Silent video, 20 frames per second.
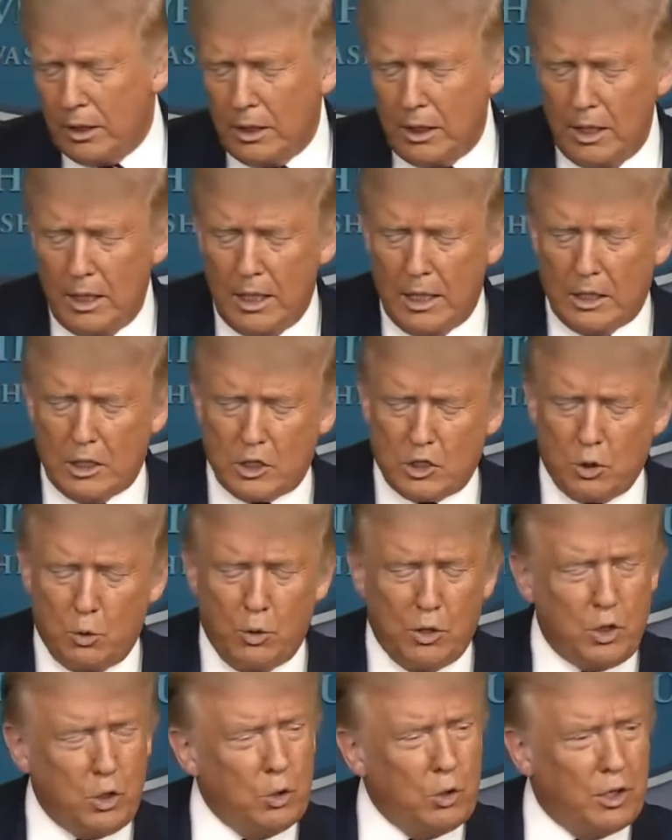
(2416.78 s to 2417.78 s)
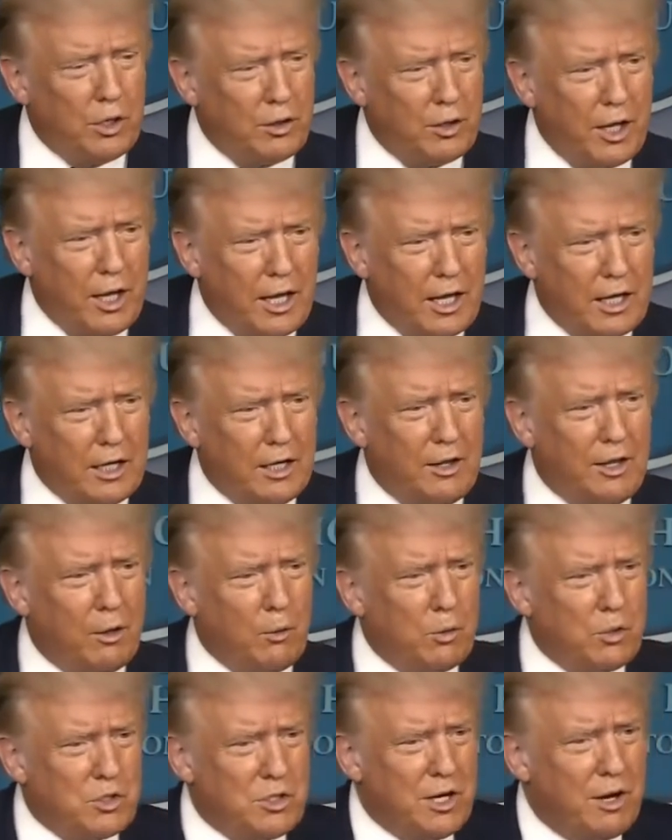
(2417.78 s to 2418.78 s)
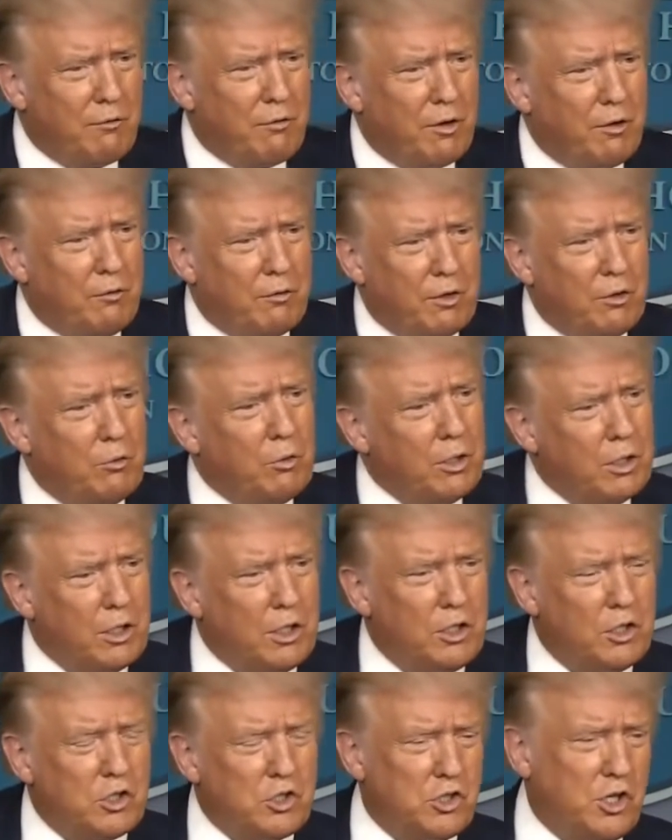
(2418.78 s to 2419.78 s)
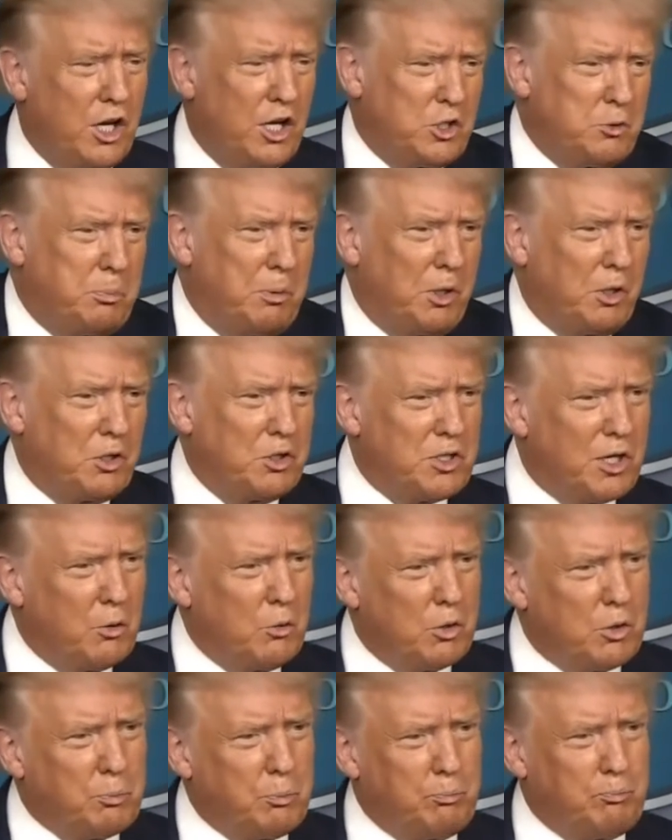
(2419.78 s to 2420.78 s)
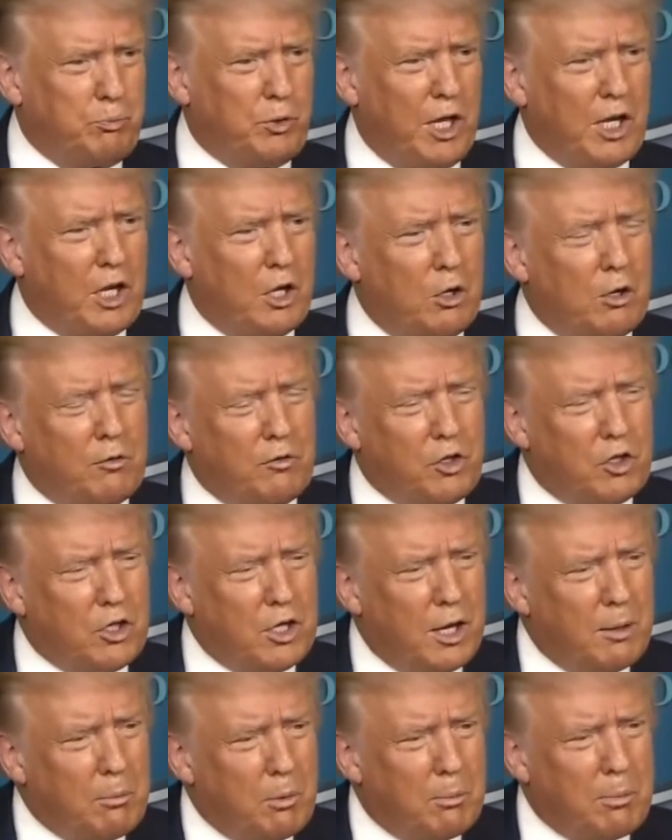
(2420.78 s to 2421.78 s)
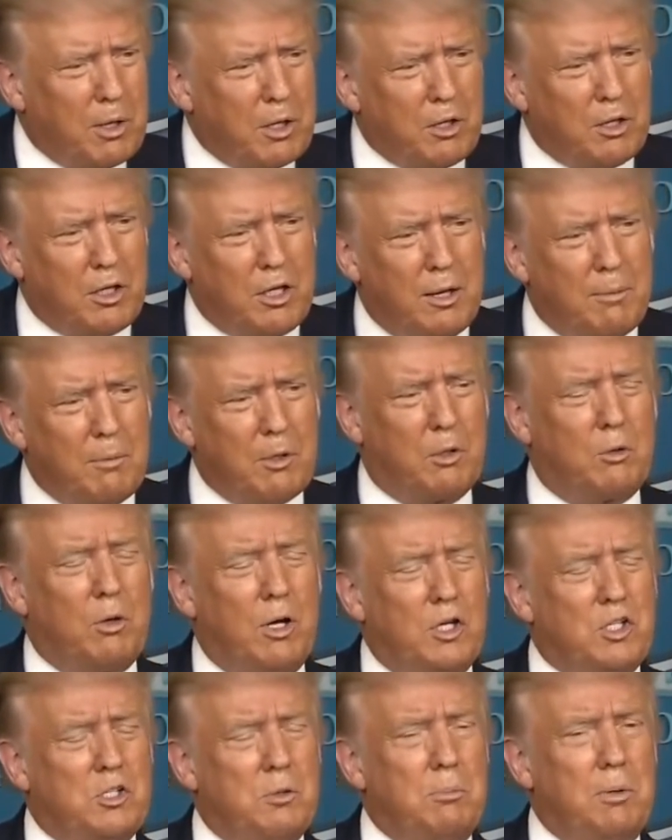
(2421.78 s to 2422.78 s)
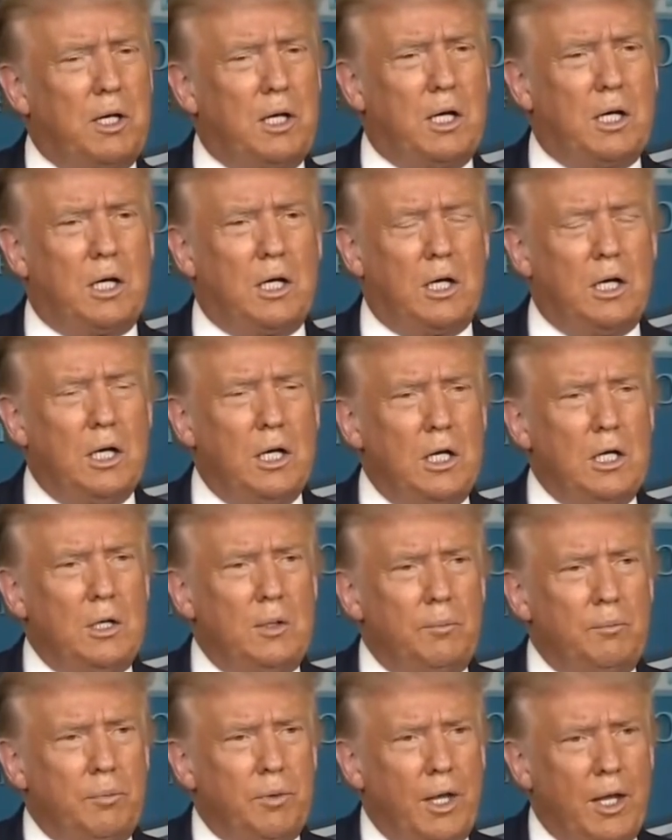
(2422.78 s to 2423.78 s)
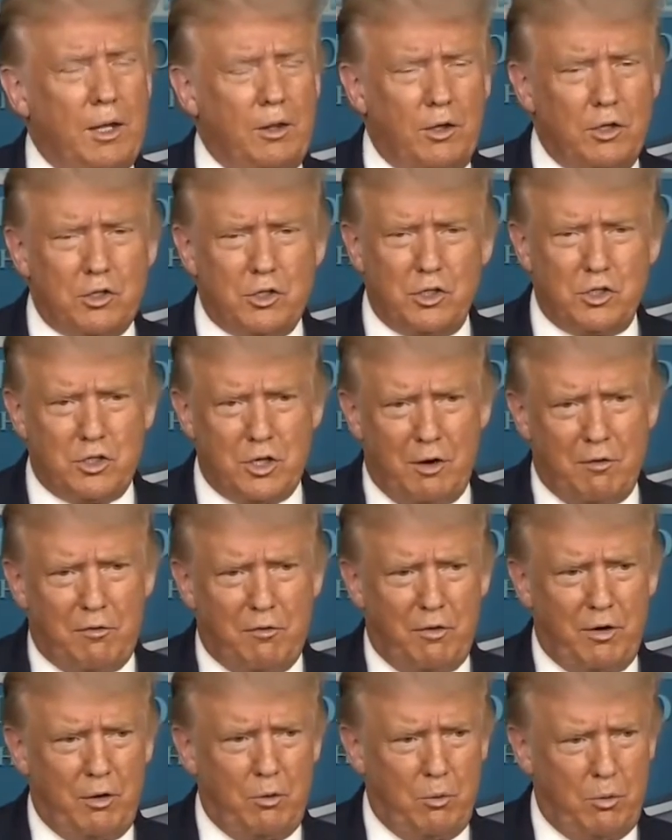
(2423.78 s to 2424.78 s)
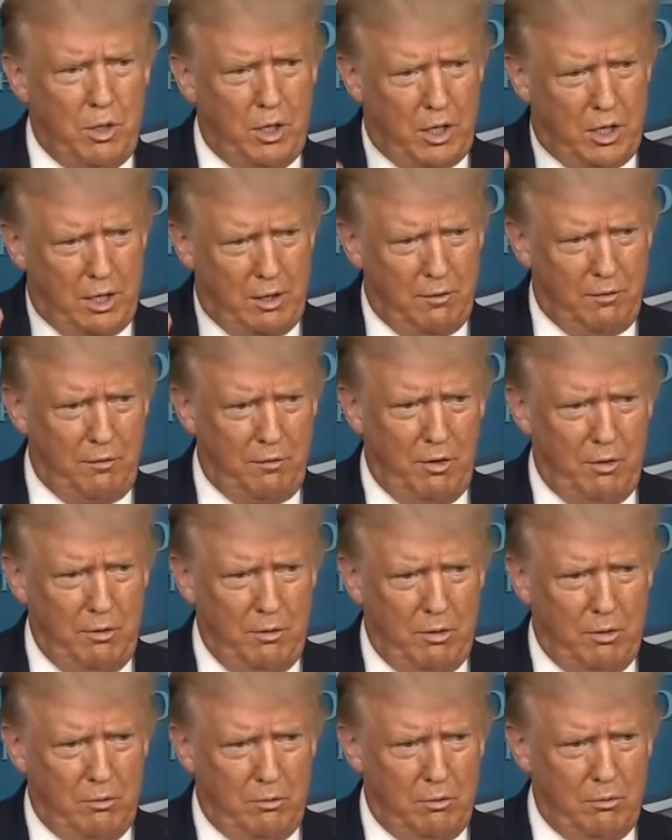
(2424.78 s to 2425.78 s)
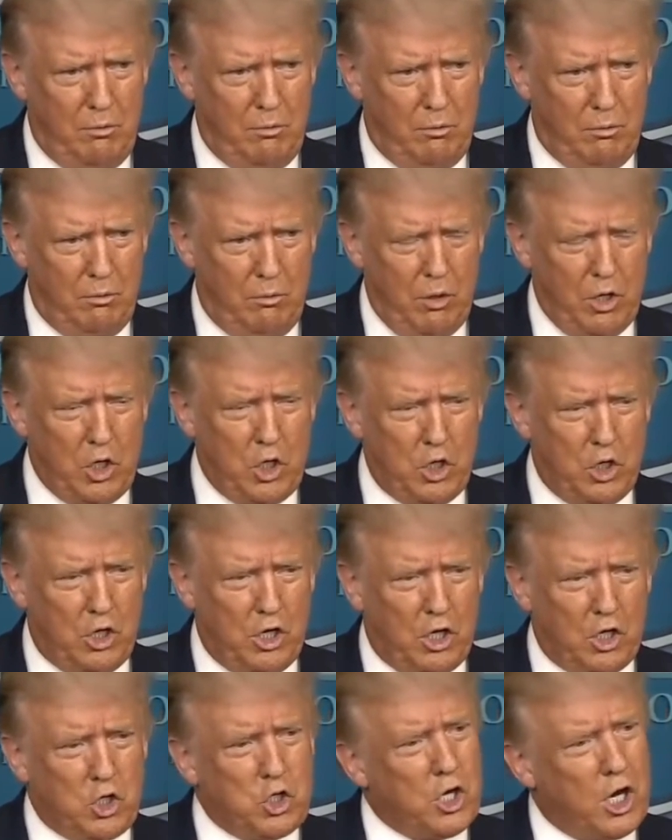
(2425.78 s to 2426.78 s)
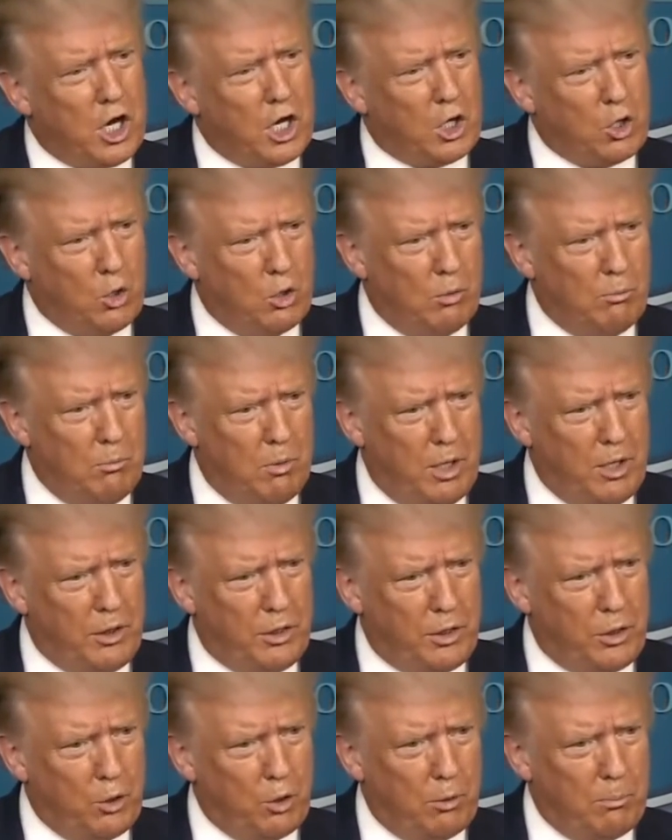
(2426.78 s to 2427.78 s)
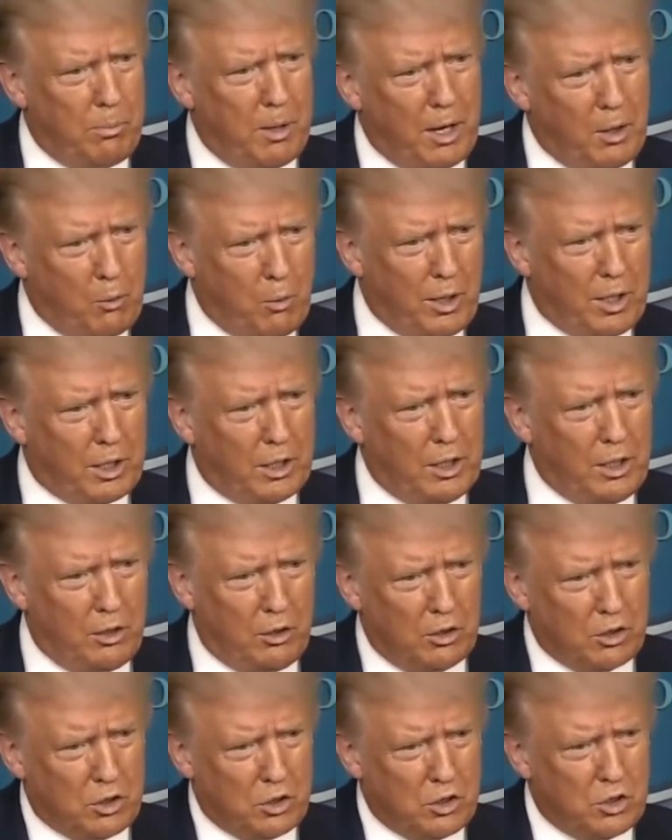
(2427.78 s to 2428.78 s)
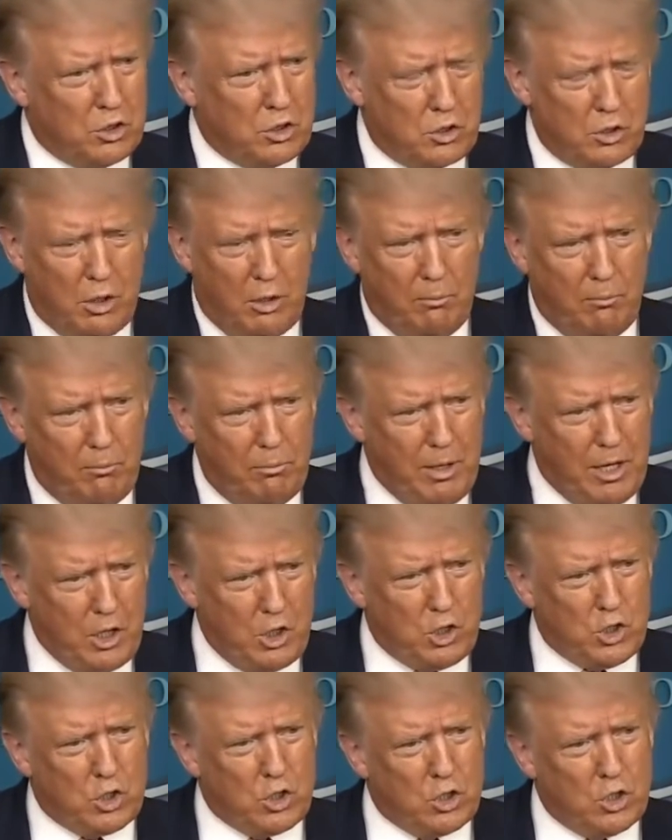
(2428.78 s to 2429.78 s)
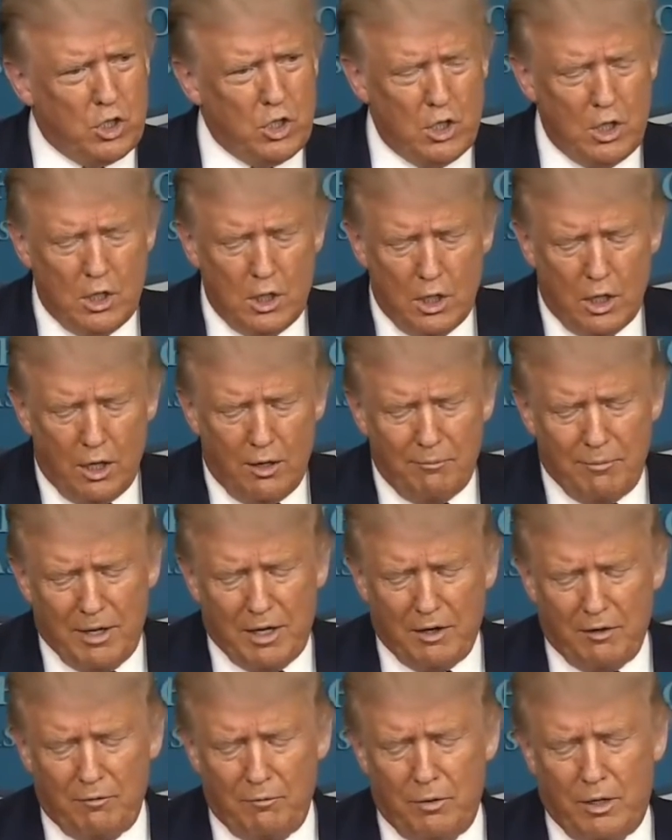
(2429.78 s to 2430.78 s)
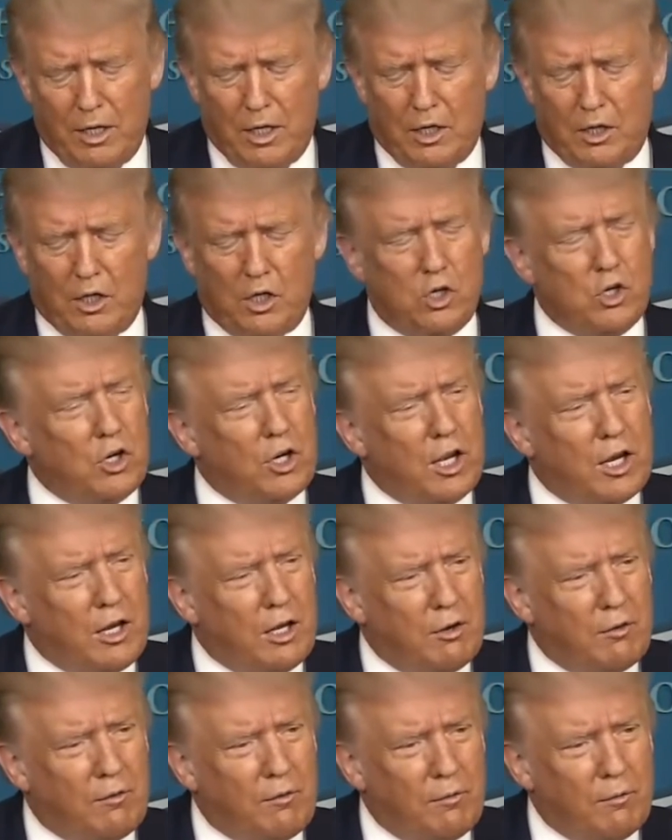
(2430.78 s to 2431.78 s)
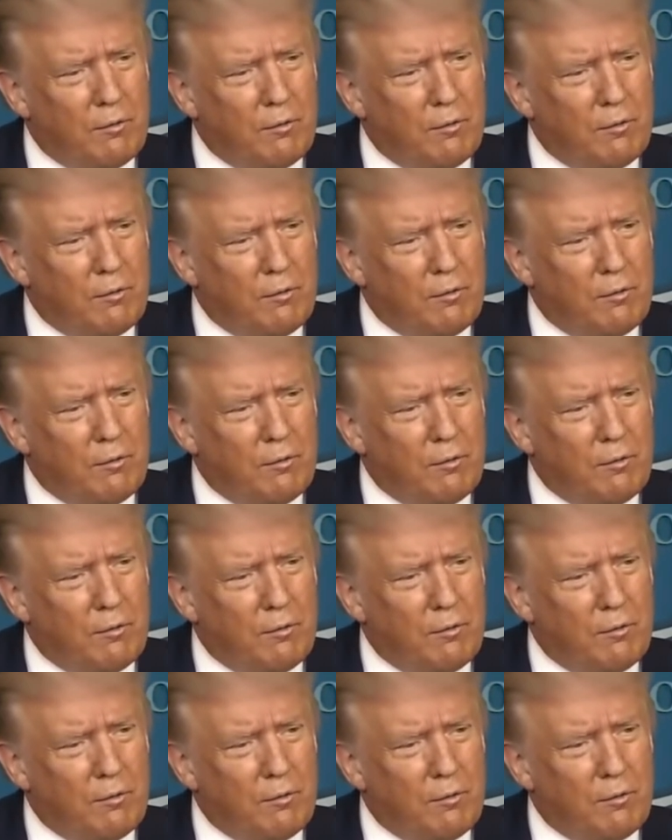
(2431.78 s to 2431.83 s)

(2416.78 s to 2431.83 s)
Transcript: And so we're doing that, and that was never even really discussed, because that was taken off the table by the Democrats immediately. And this is every week. Every week you get a check, or a month, or biweekly. This is a major amount of money that you're getting